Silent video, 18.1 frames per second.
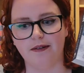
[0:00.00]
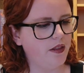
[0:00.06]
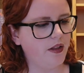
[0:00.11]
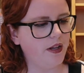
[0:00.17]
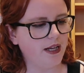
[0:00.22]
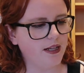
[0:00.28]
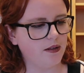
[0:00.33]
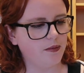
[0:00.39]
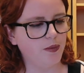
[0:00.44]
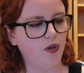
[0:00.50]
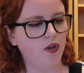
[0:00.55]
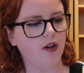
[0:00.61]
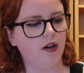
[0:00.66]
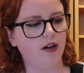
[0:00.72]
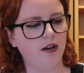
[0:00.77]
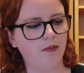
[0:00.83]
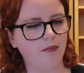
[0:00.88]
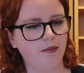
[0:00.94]
The next book
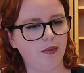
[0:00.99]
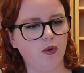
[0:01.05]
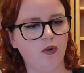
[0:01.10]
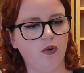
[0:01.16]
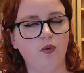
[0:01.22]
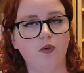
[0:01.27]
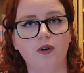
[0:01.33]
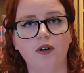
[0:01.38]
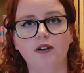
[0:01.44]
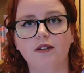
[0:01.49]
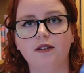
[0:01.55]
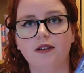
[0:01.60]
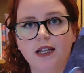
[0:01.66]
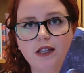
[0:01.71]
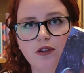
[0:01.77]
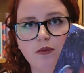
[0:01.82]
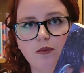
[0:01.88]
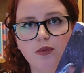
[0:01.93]
I bought was
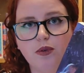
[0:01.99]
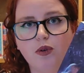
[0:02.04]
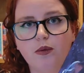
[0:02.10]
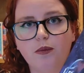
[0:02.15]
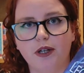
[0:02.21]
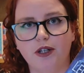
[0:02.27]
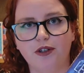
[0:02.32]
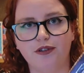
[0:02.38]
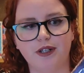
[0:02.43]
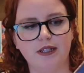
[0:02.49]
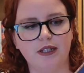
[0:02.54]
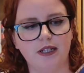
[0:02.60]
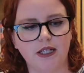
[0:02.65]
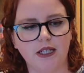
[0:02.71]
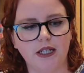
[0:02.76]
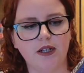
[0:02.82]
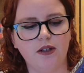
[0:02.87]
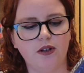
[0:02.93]
Legendborn by Tracy
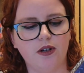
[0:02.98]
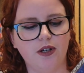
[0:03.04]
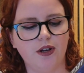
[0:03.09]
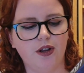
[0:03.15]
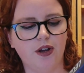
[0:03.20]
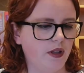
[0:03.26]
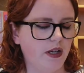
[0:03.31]
Deonn.